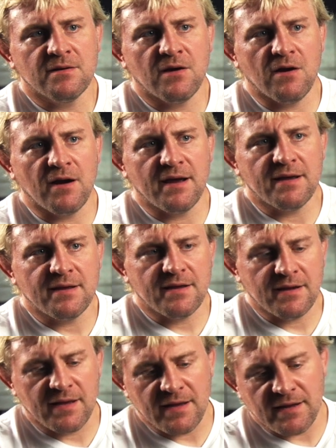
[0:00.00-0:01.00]
All right, and,
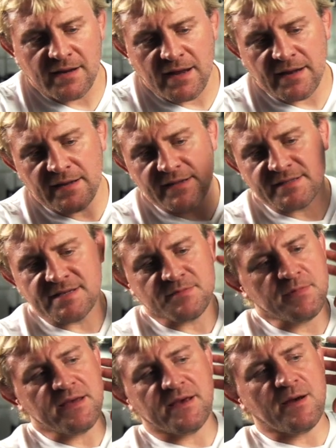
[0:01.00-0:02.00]
and, and this is
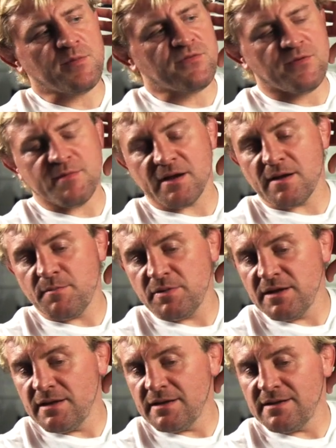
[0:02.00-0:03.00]
me coming from a
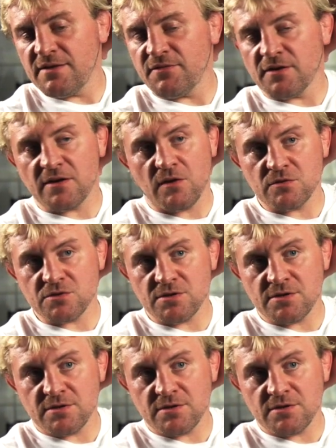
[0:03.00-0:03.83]
completely different culture,